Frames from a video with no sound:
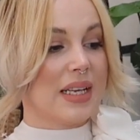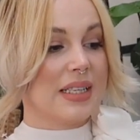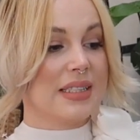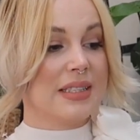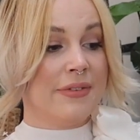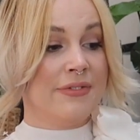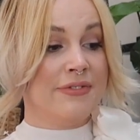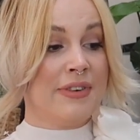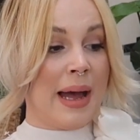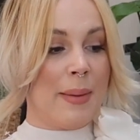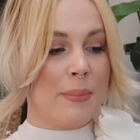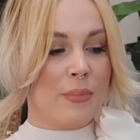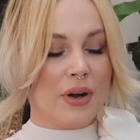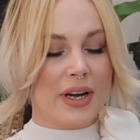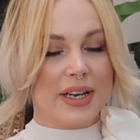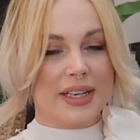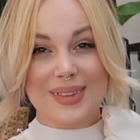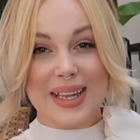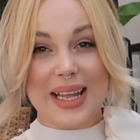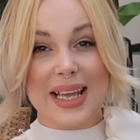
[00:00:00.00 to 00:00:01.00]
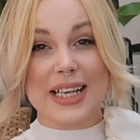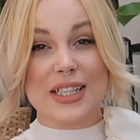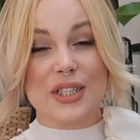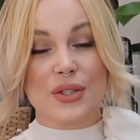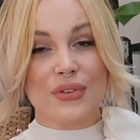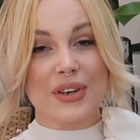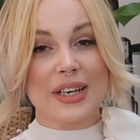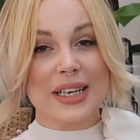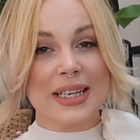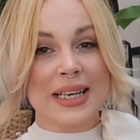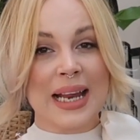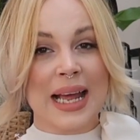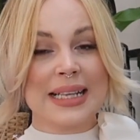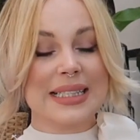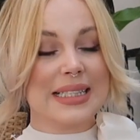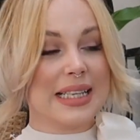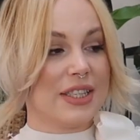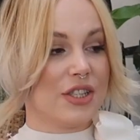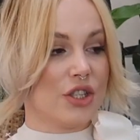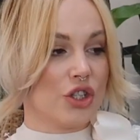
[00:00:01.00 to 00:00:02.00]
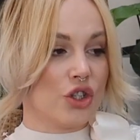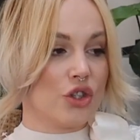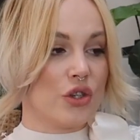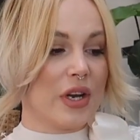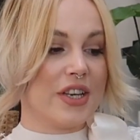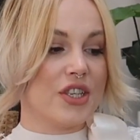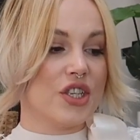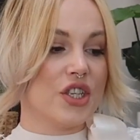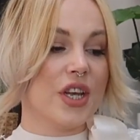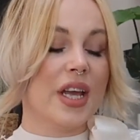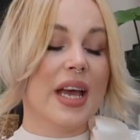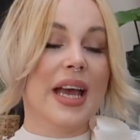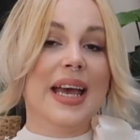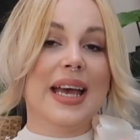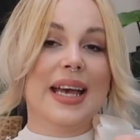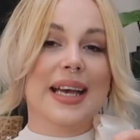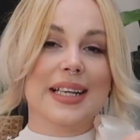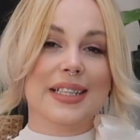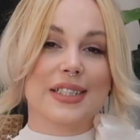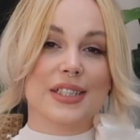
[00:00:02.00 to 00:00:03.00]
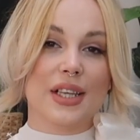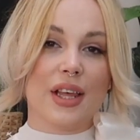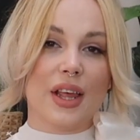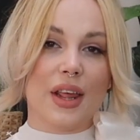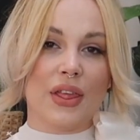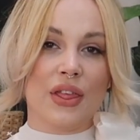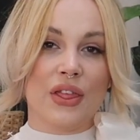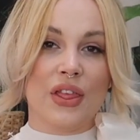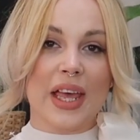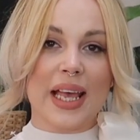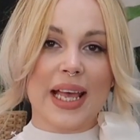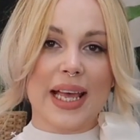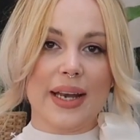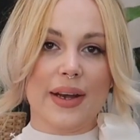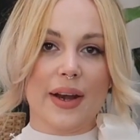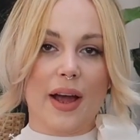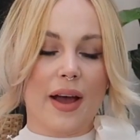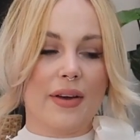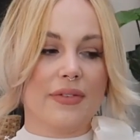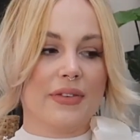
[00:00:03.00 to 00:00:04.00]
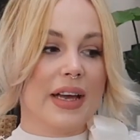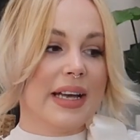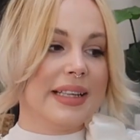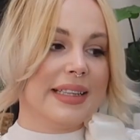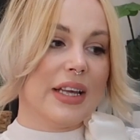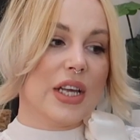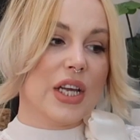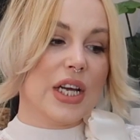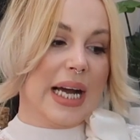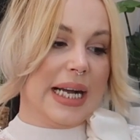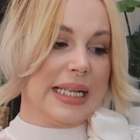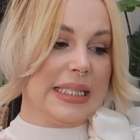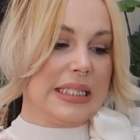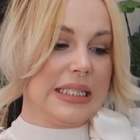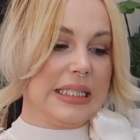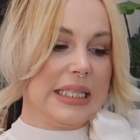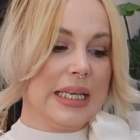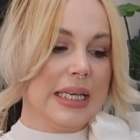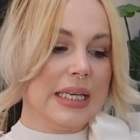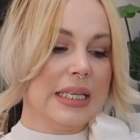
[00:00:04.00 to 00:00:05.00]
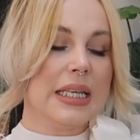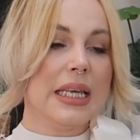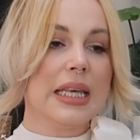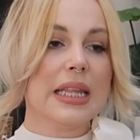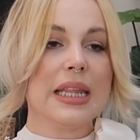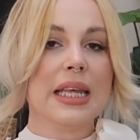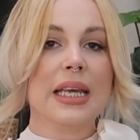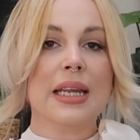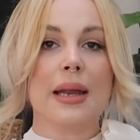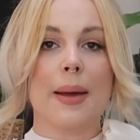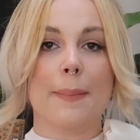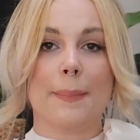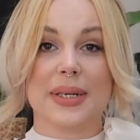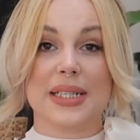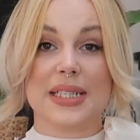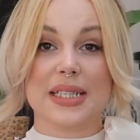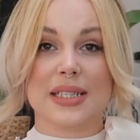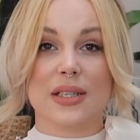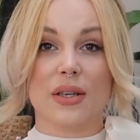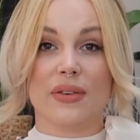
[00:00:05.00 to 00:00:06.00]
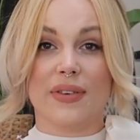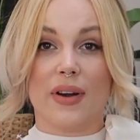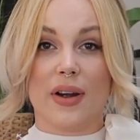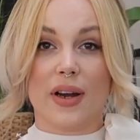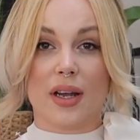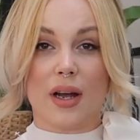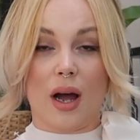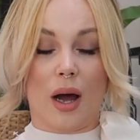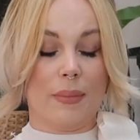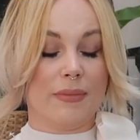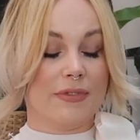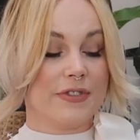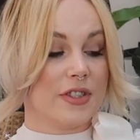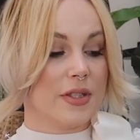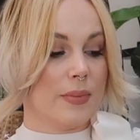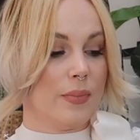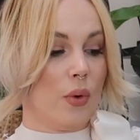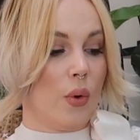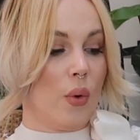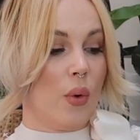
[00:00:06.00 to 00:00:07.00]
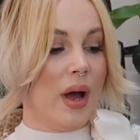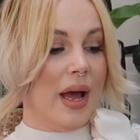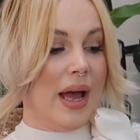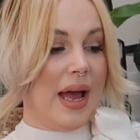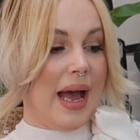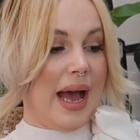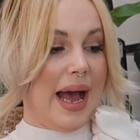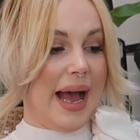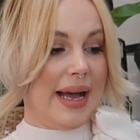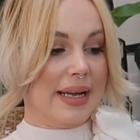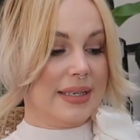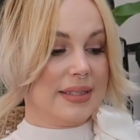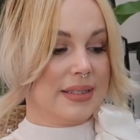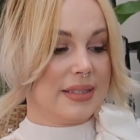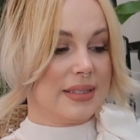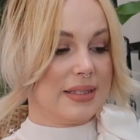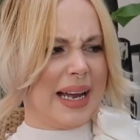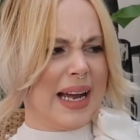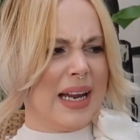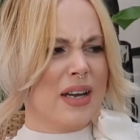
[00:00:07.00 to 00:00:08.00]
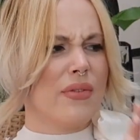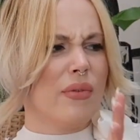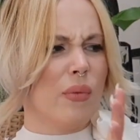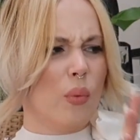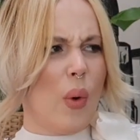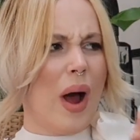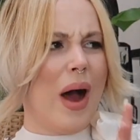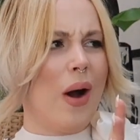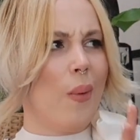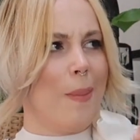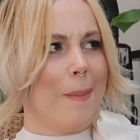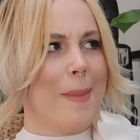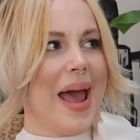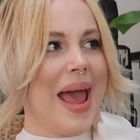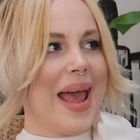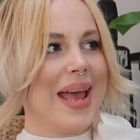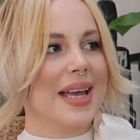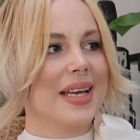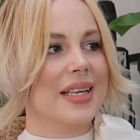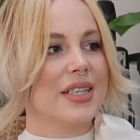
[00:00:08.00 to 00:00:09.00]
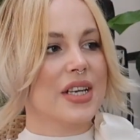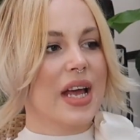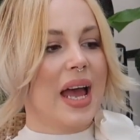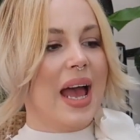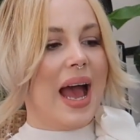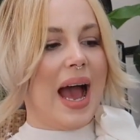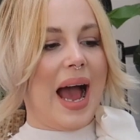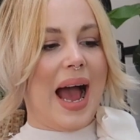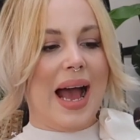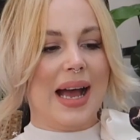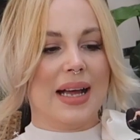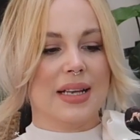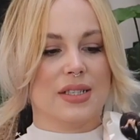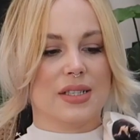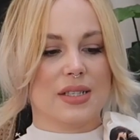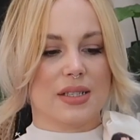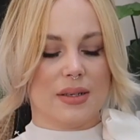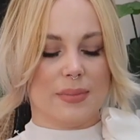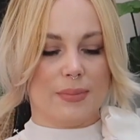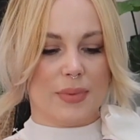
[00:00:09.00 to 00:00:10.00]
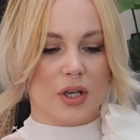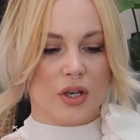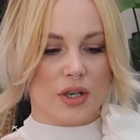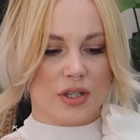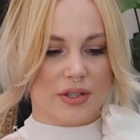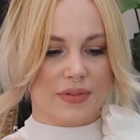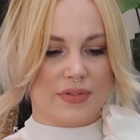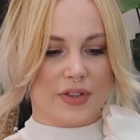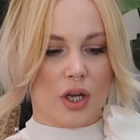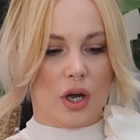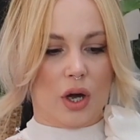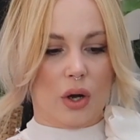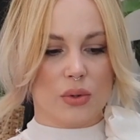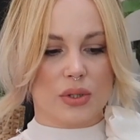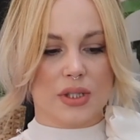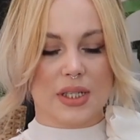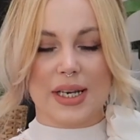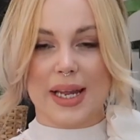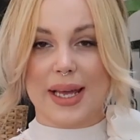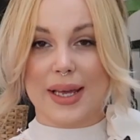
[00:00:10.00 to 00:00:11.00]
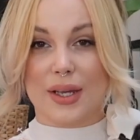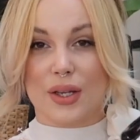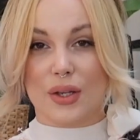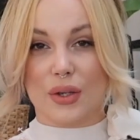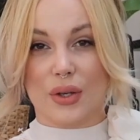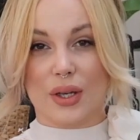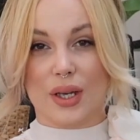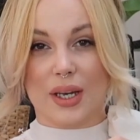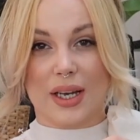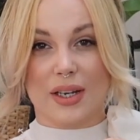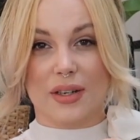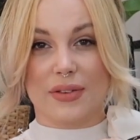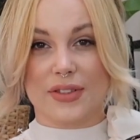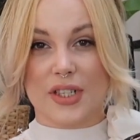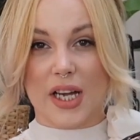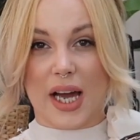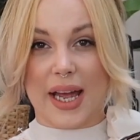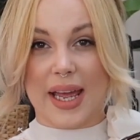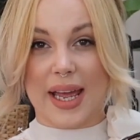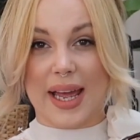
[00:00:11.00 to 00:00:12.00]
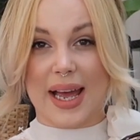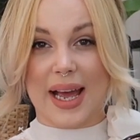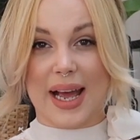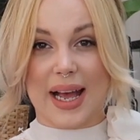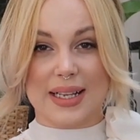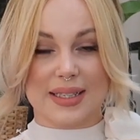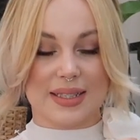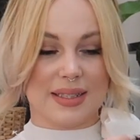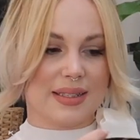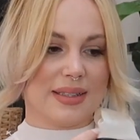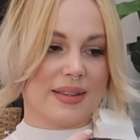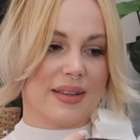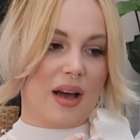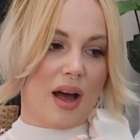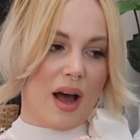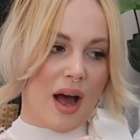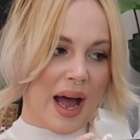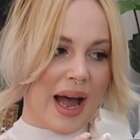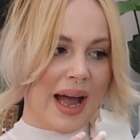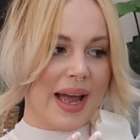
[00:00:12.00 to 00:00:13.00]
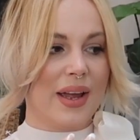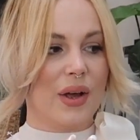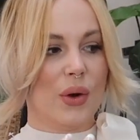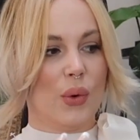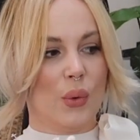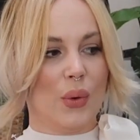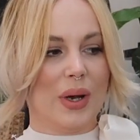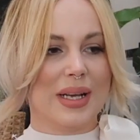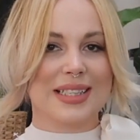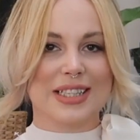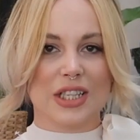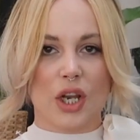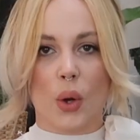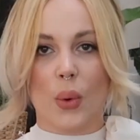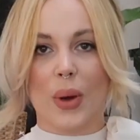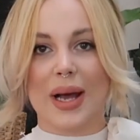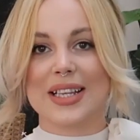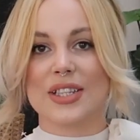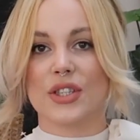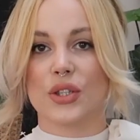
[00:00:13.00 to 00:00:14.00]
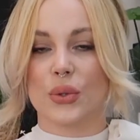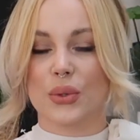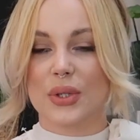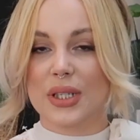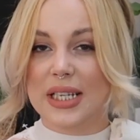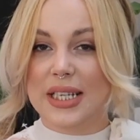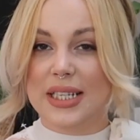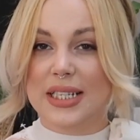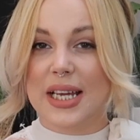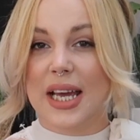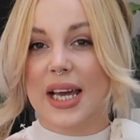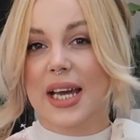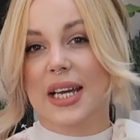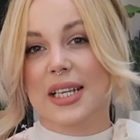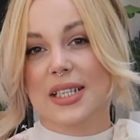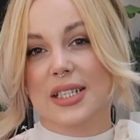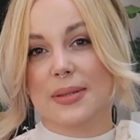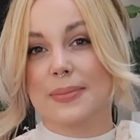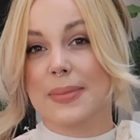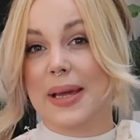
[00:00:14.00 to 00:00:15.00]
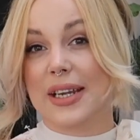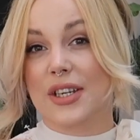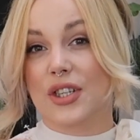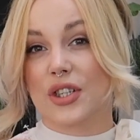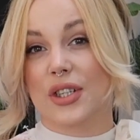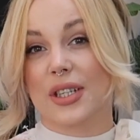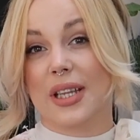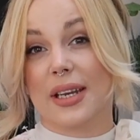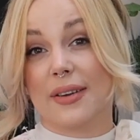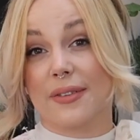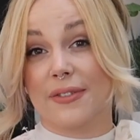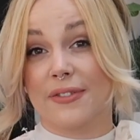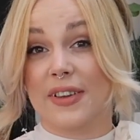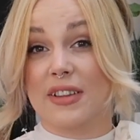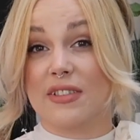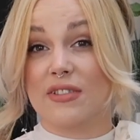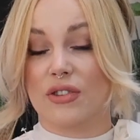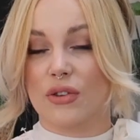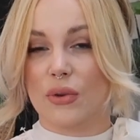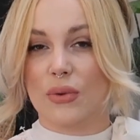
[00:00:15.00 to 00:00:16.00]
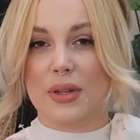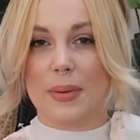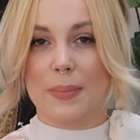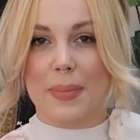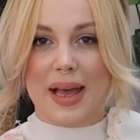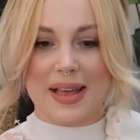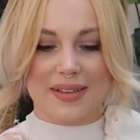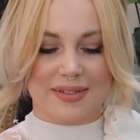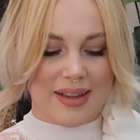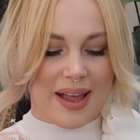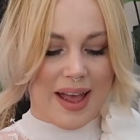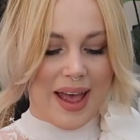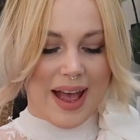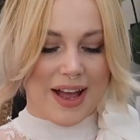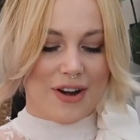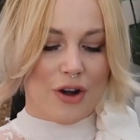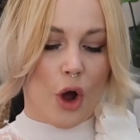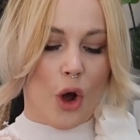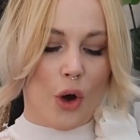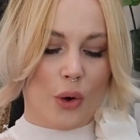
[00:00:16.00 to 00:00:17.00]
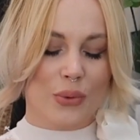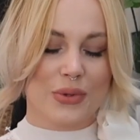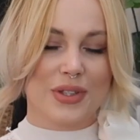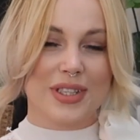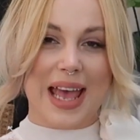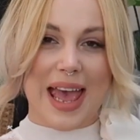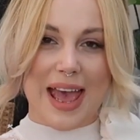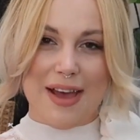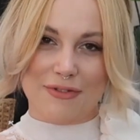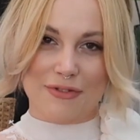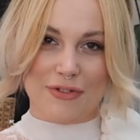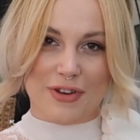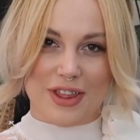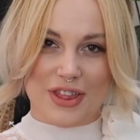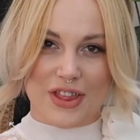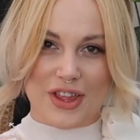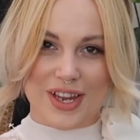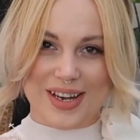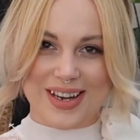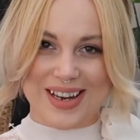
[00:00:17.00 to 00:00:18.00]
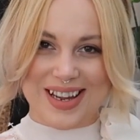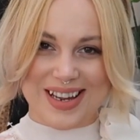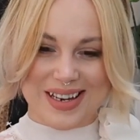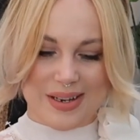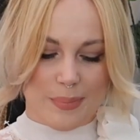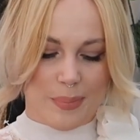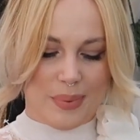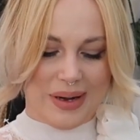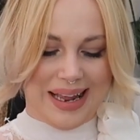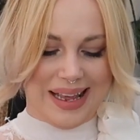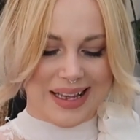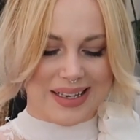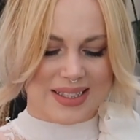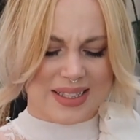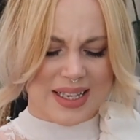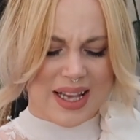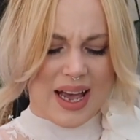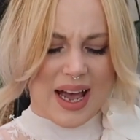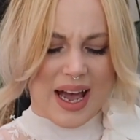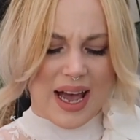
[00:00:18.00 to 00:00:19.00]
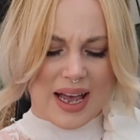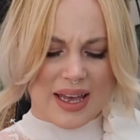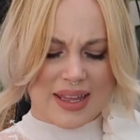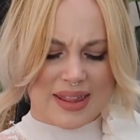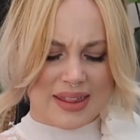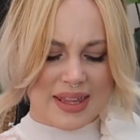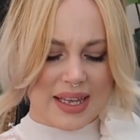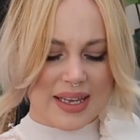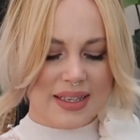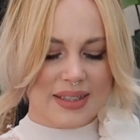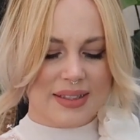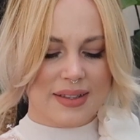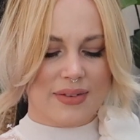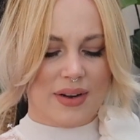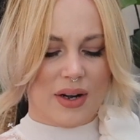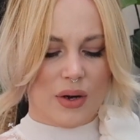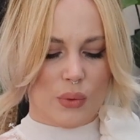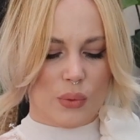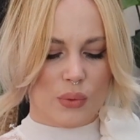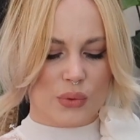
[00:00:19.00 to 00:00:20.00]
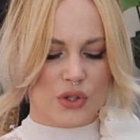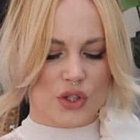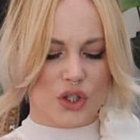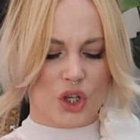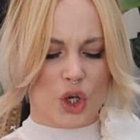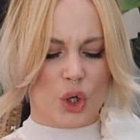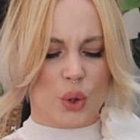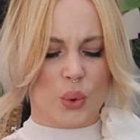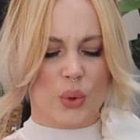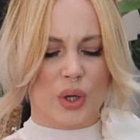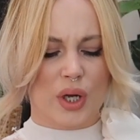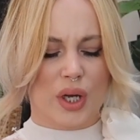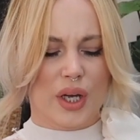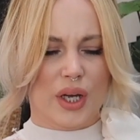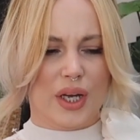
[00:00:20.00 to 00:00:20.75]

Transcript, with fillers: The fabric, it's really nice, it's stretchy, it's thick enough that you can't see anything, but still very comfortable and kind of well made. And because of the halter neck, you can kind of tie it as high or as low as you need to make sure that it fits you the best and holds everything in place. I think there are also